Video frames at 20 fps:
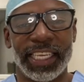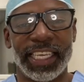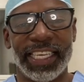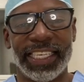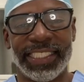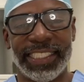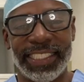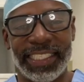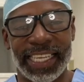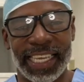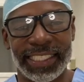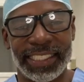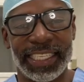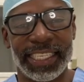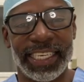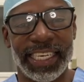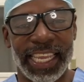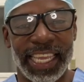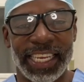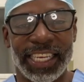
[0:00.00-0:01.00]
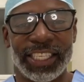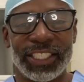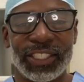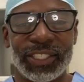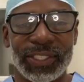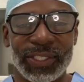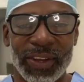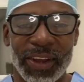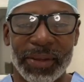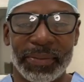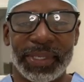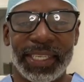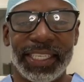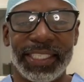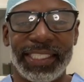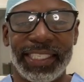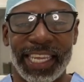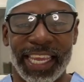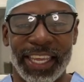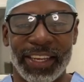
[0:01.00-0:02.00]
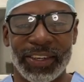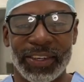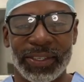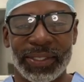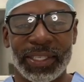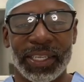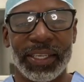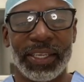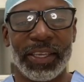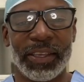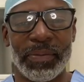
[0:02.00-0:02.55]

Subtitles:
in designated sharp containers